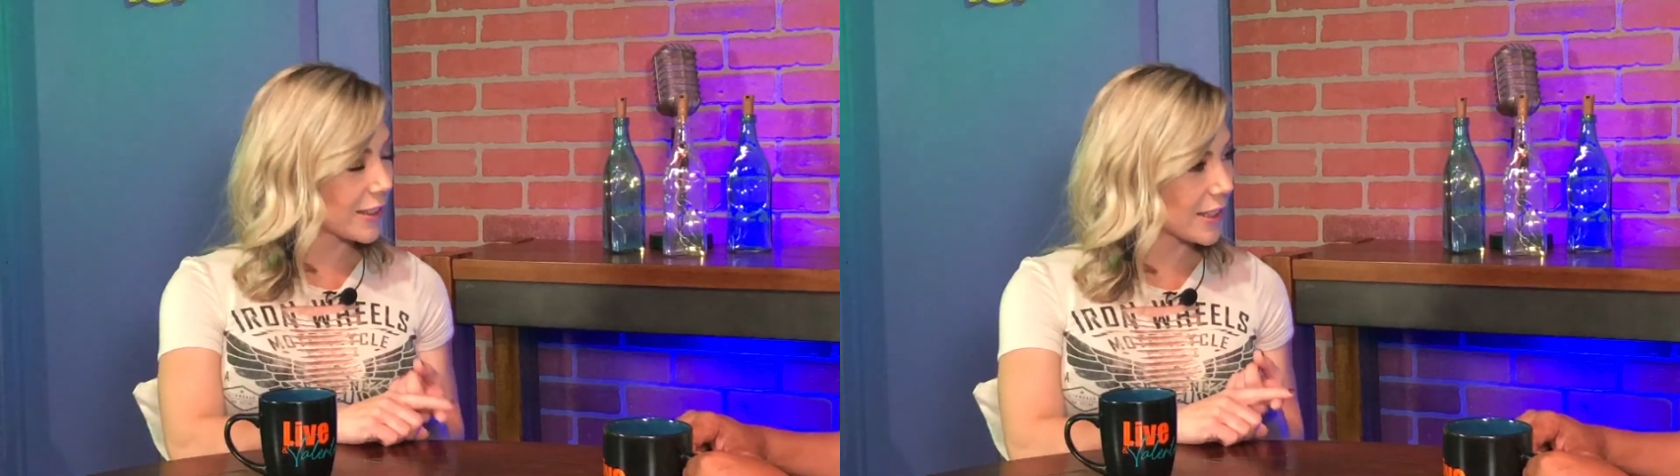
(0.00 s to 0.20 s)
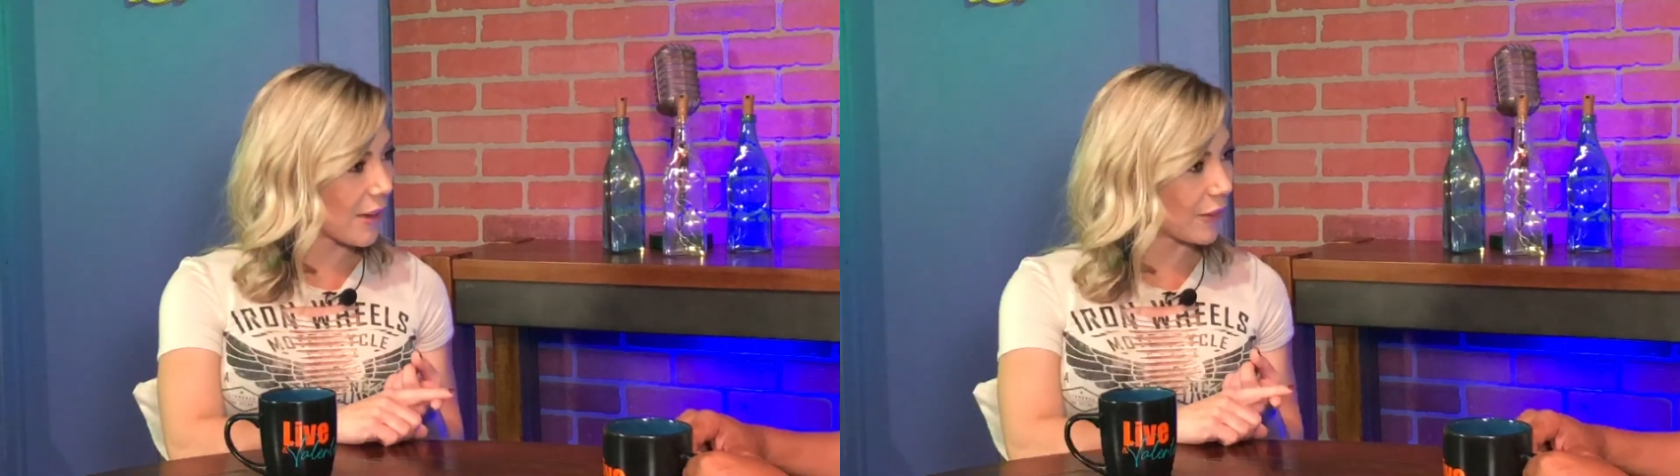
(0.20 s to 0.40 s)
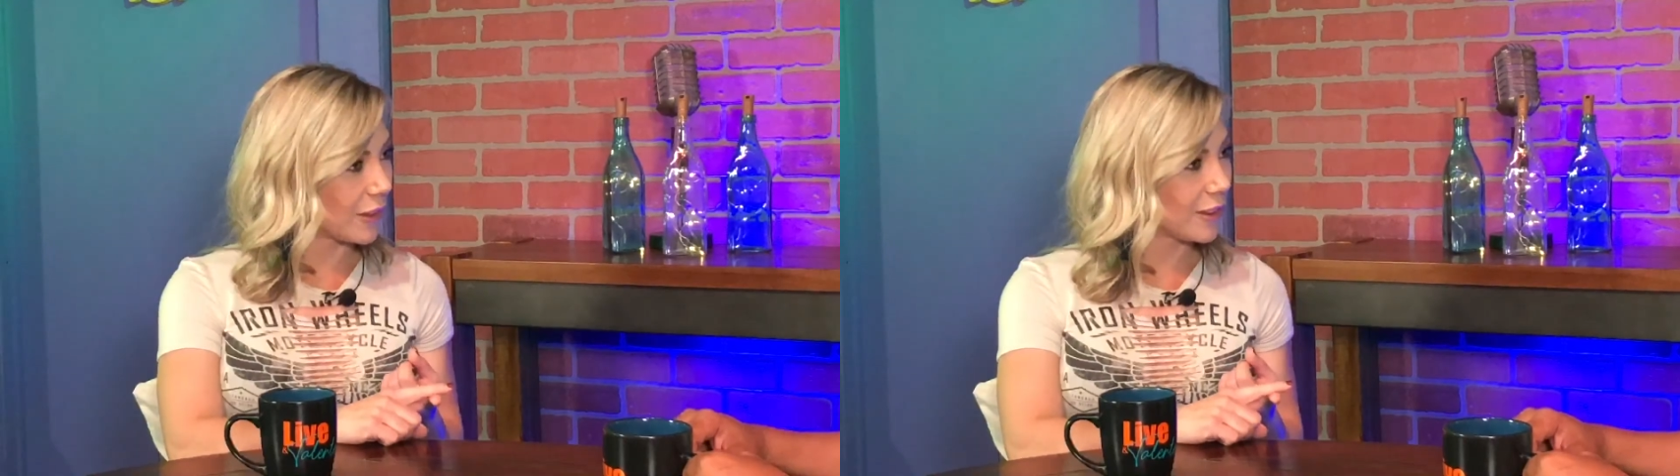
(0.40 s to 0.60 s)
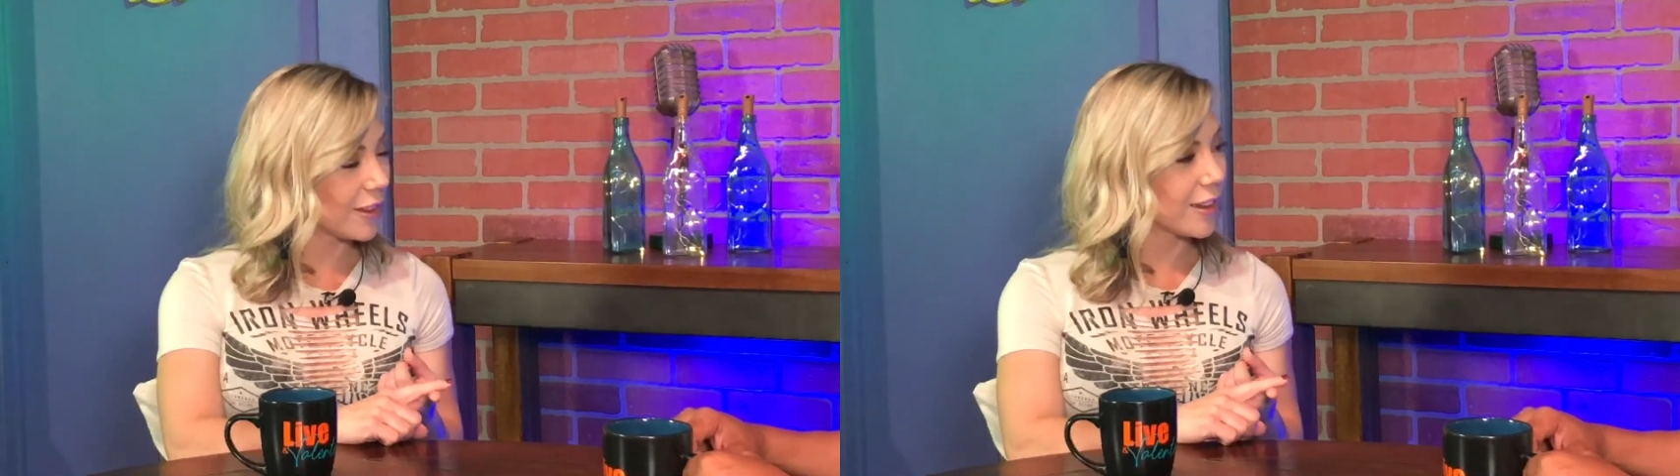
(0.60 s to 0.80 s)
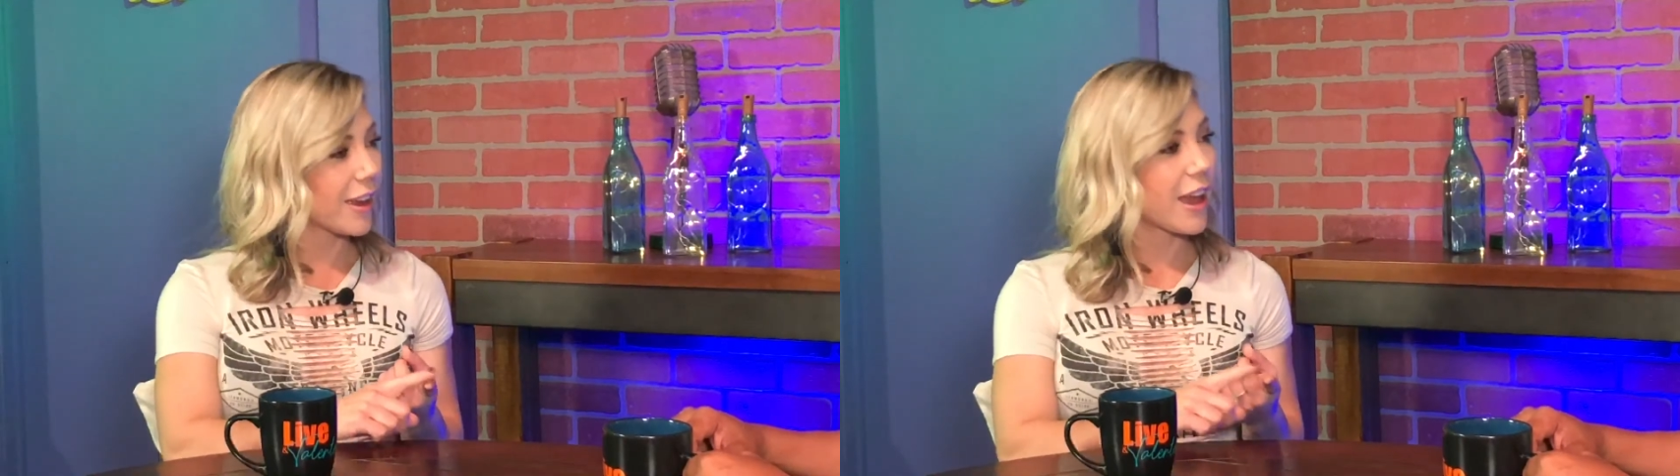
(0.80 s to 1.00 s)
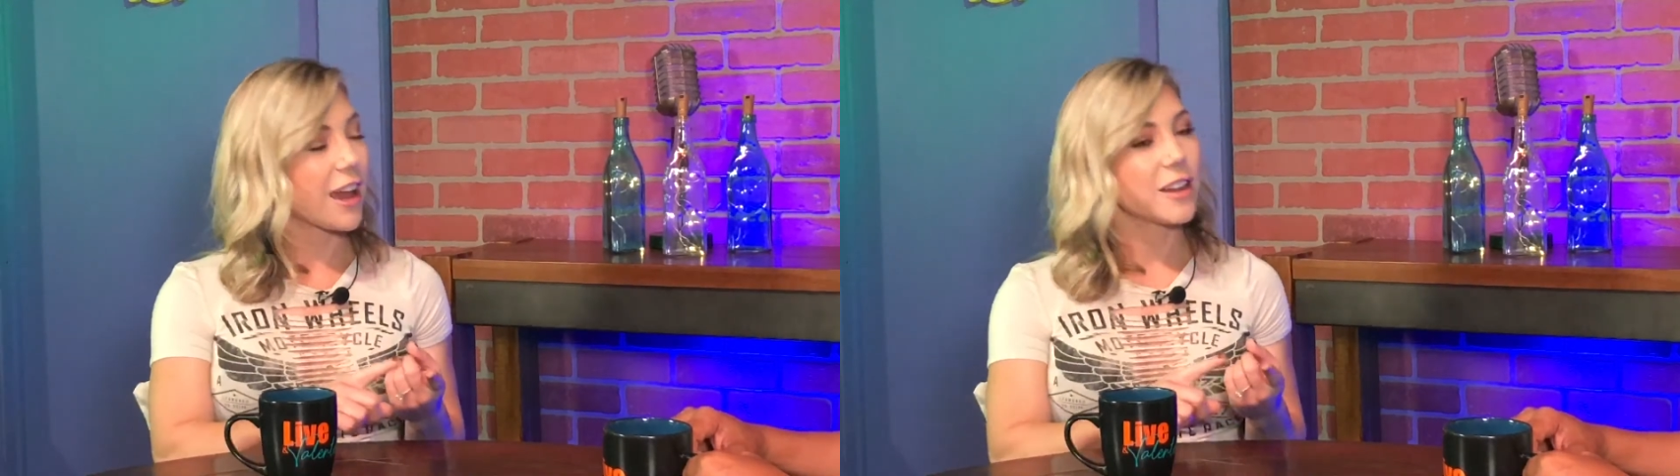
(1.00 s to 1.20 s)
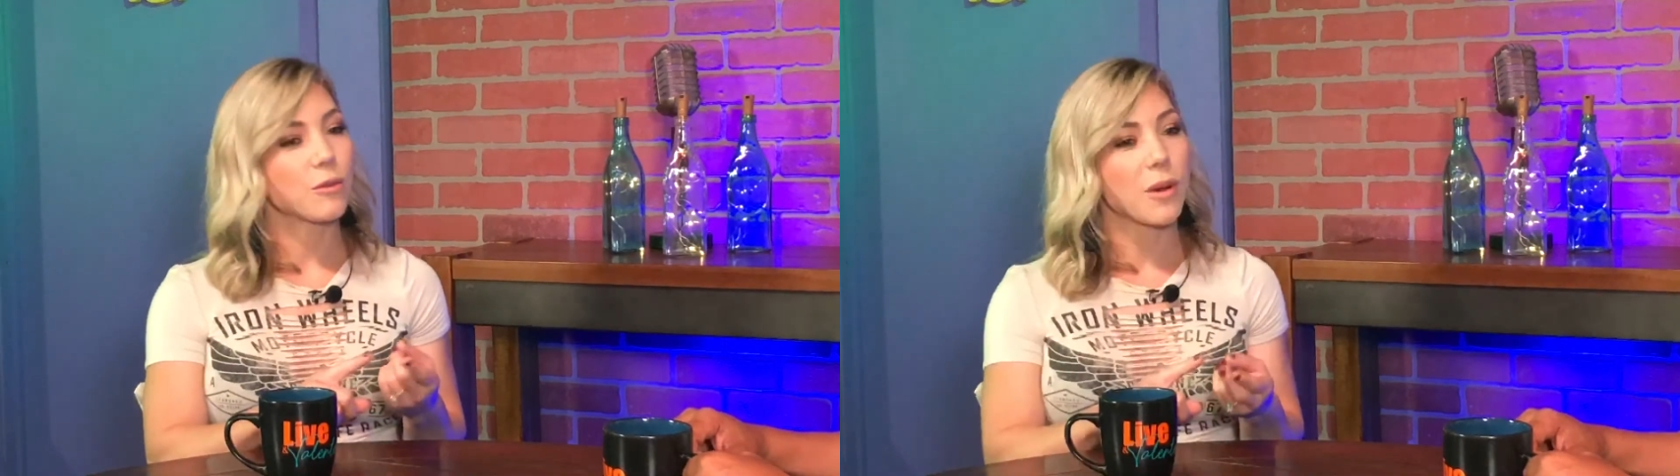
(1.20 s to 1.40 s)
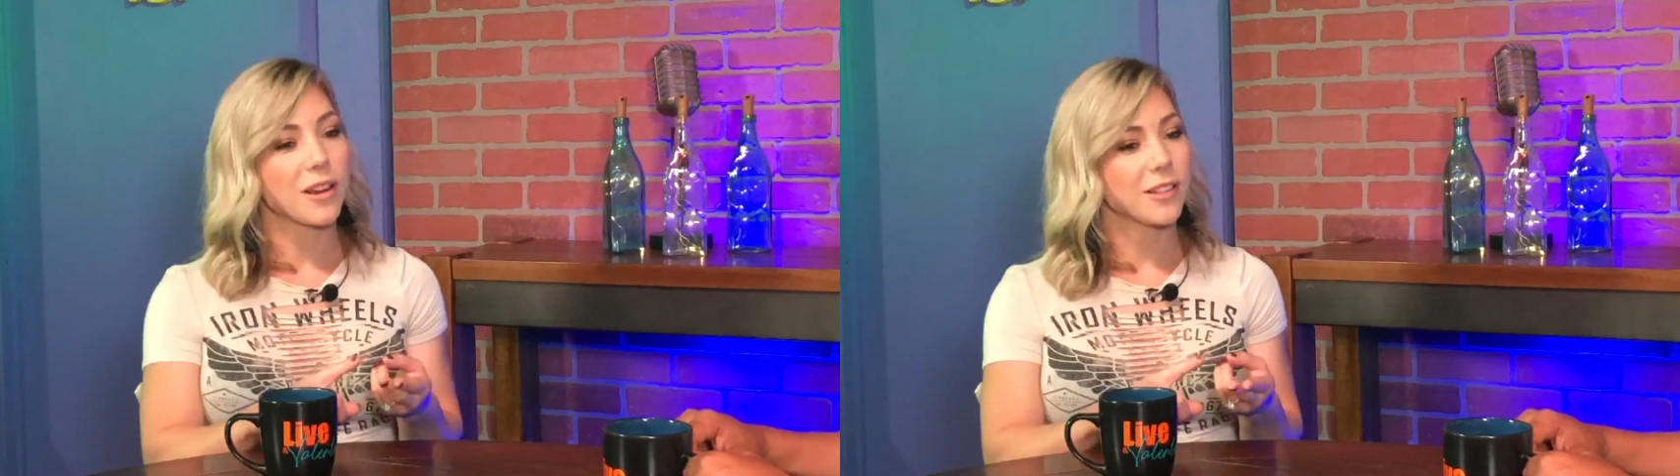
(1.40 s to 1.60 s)
next level
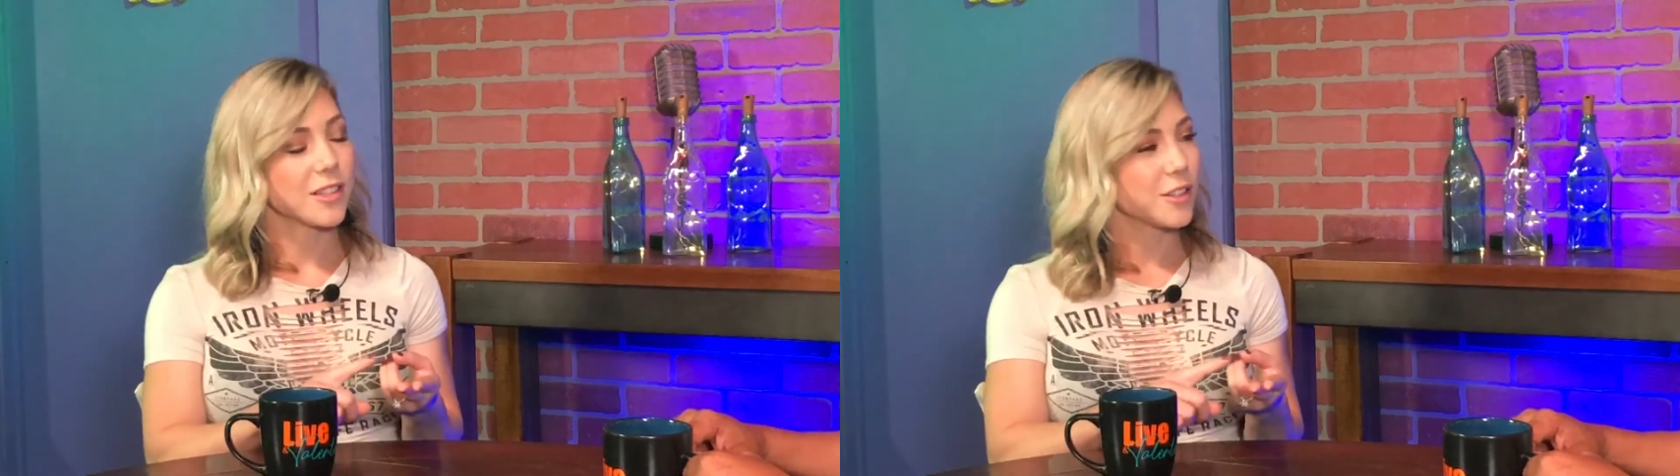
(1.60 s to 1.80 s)
and wanting